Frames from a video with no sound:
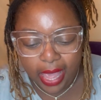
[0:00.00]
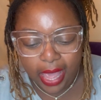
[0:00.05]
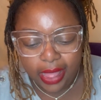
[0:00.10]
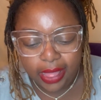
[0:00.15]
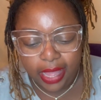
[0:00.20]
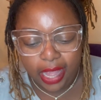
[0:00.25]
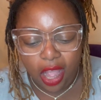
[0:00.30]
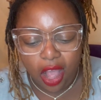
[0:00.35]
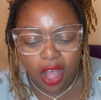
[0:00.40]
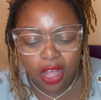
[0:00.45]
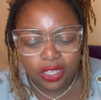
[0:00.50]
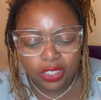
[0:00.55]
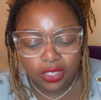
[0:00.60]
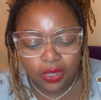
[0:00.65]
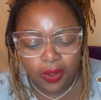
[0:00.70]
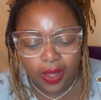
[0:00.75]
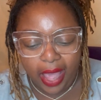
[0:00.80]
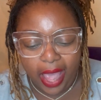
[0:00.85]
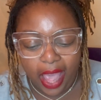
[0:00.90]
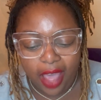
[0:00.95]
They also
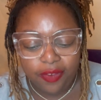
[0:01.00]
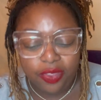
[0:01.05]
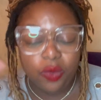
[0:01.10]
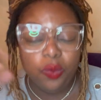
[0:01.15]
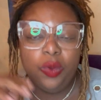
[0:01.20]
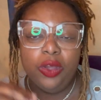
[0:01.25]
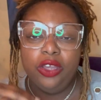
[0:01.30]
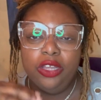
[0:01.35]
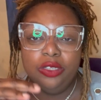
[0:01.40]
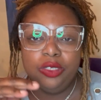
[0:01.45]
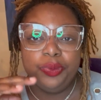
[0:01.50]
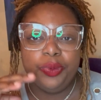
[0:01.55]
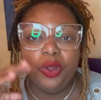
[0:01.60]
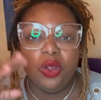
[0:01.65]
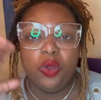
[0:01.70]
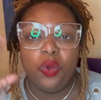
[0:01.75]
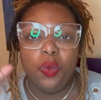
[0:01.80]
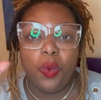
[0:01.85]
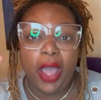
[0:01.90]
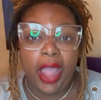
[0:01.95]
have the
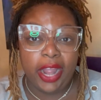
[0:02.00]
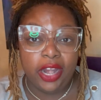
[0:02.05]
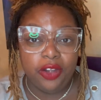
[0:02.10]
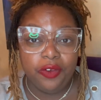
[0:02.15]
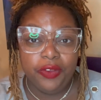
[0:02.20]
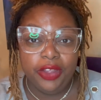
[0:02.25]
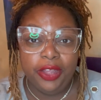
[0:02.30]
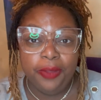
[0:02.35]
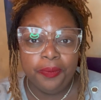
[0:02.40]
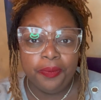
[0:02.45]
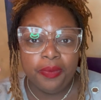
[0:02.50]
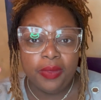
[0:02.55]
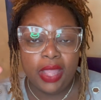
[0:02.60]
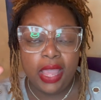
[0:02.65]
Williamsburg Winery.